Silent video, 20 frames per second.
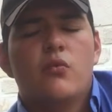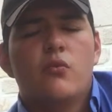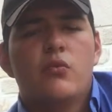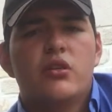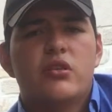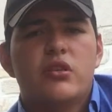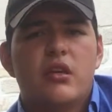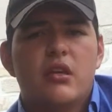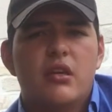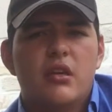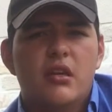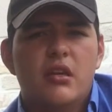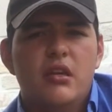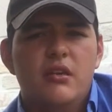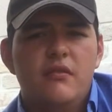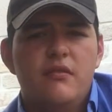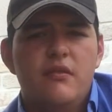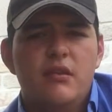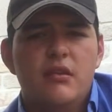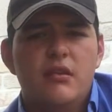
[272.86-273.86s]
which are
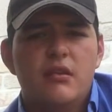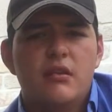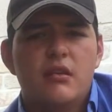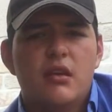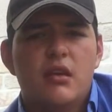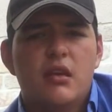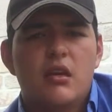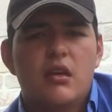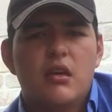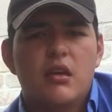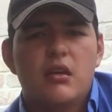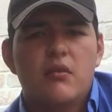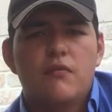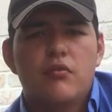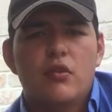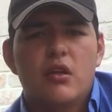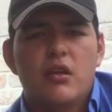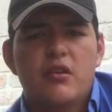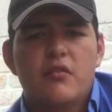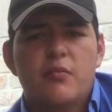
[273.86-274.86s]
easy
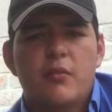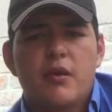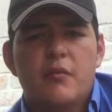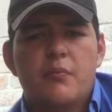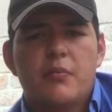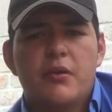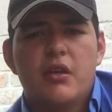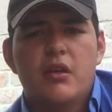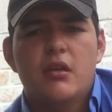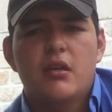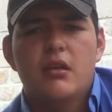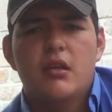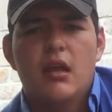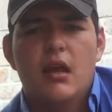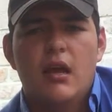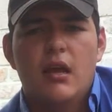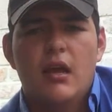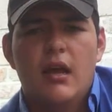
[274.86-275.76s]
influenced by picking